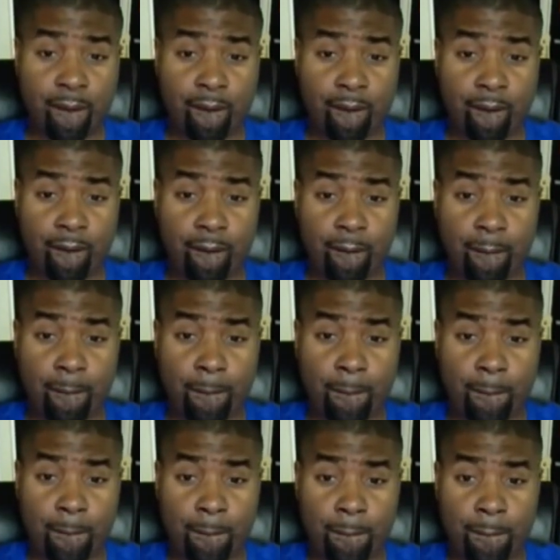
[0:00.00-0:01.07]

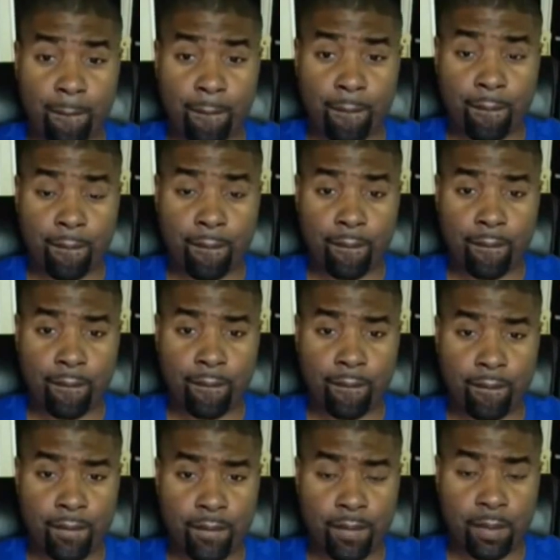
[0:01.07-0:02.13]

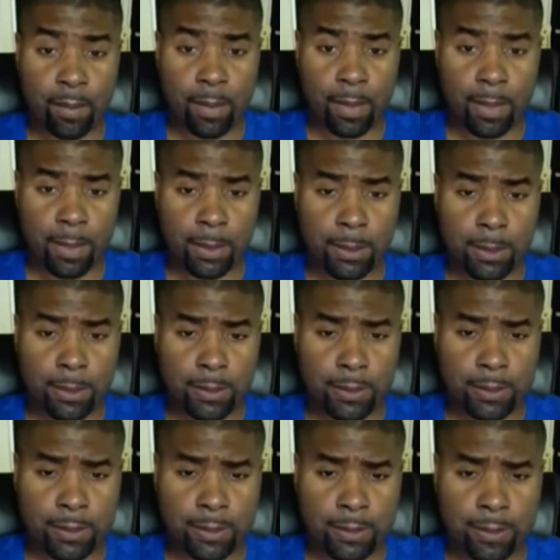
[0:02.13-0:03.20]

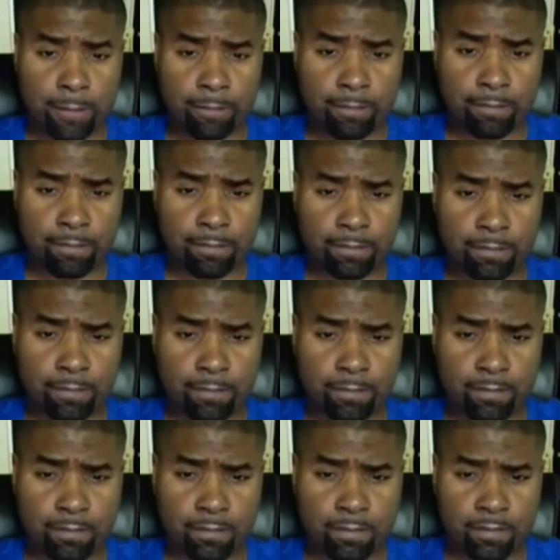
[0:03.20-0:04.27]

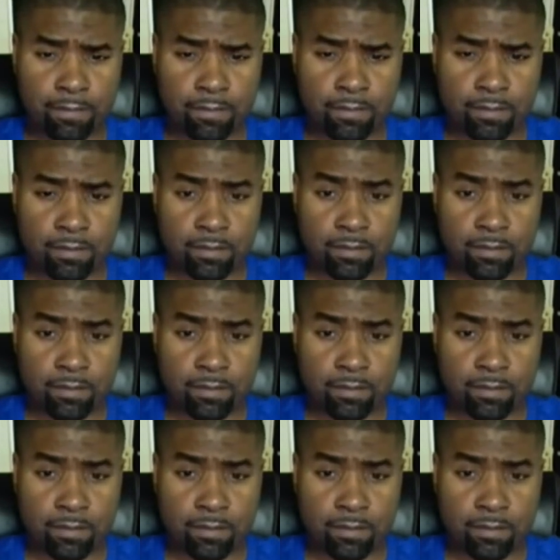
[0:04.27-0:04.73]
Nobody speaks.